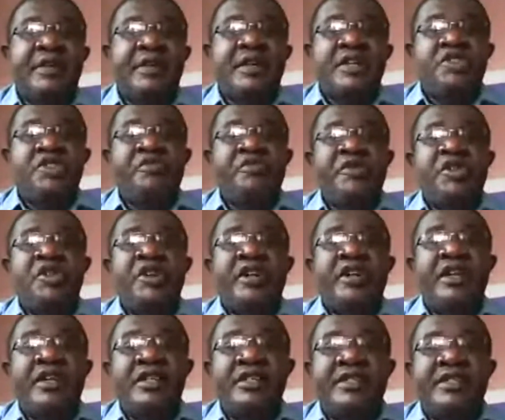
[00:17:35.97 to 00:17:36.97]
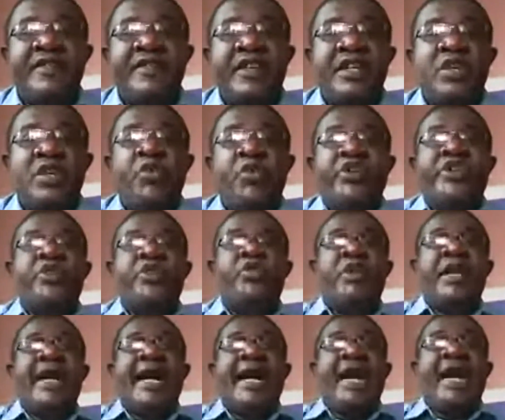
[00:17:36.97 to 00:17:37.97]
The moment you click save, then the question will
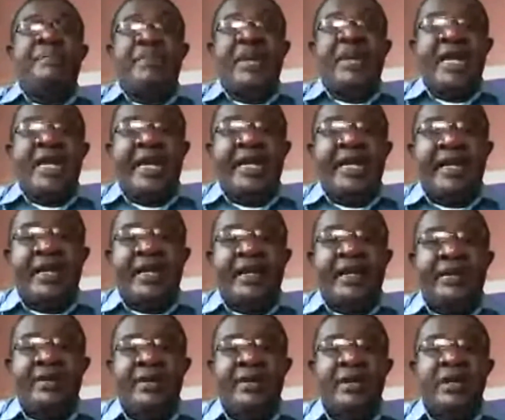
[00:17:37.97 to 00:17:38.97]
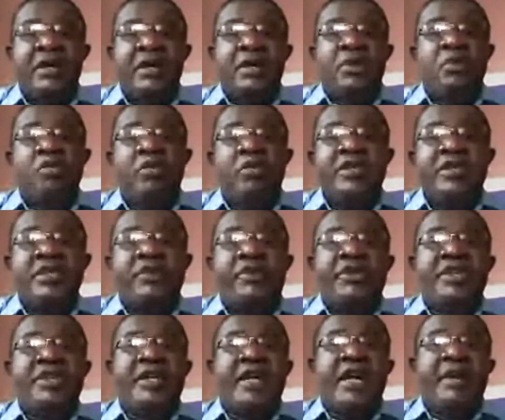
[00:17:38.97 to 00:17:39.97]
appear again. Once the question
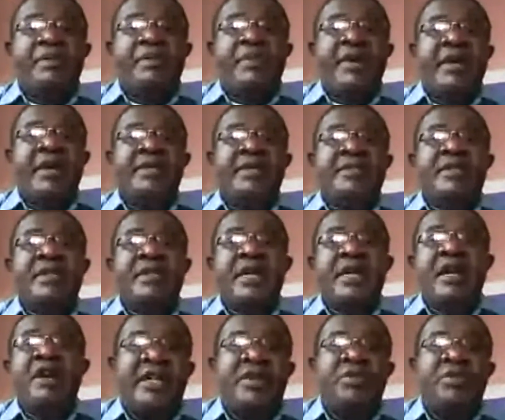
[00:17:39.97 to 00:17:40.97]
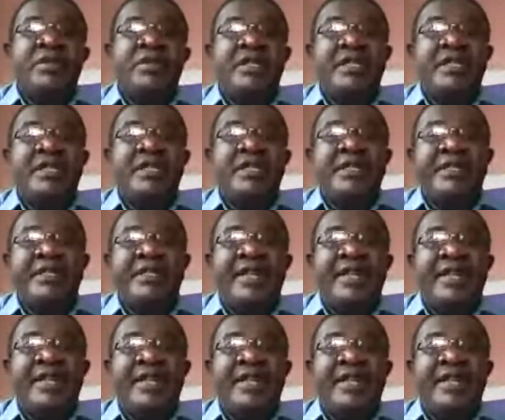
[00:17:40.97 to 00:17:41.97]
appears, now you answer it with the
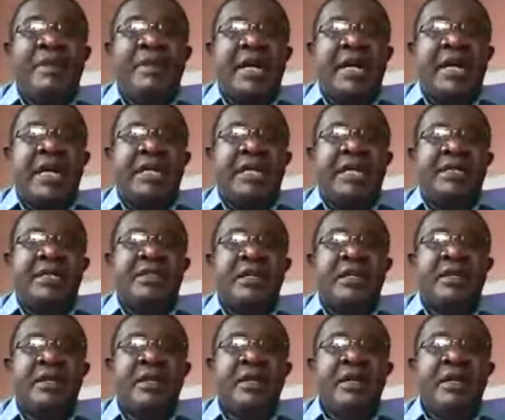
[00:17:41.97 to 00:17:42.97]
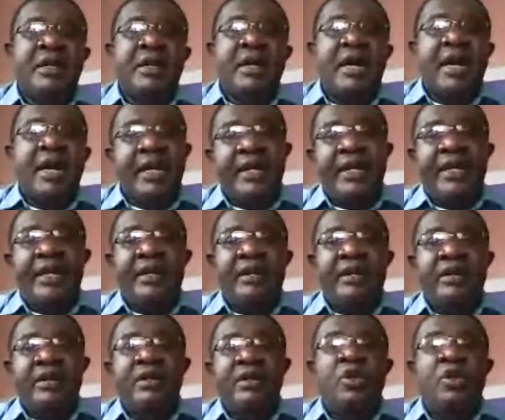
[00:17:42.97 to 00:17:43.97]
same answer, and
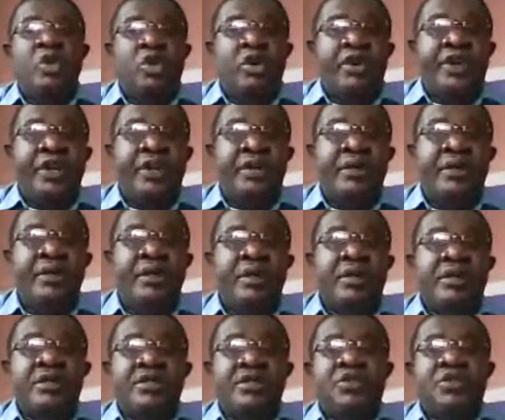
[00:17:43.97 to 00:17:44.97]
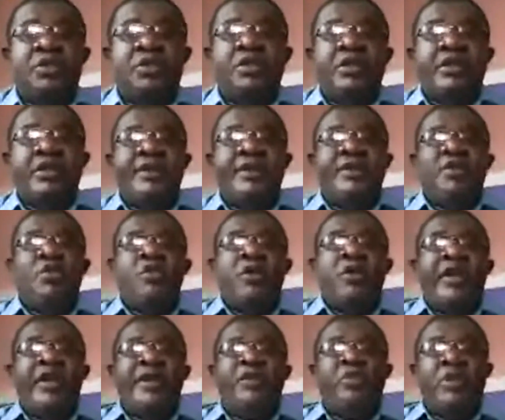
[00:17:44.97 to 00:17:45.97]
then log in. So the
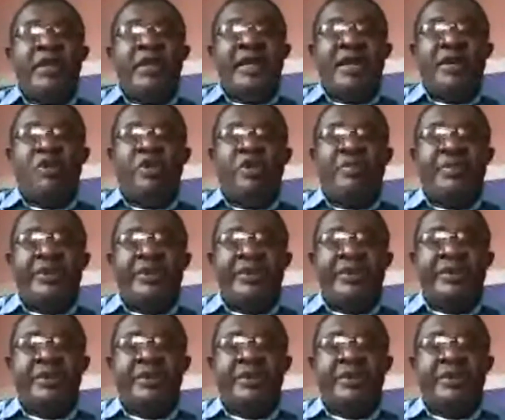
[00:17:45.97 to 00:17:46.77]
wallet will now open.